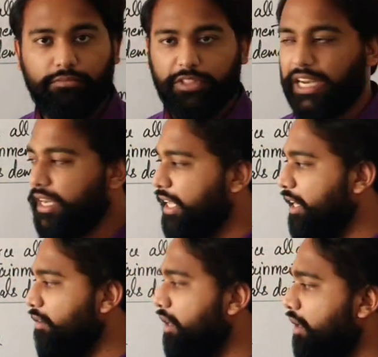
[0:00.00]
Is that
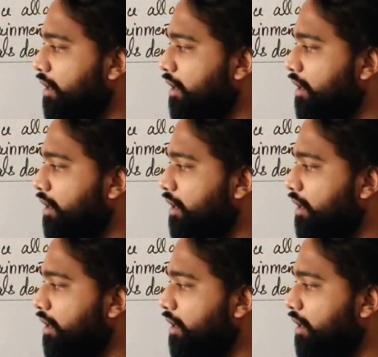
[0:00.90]
clear?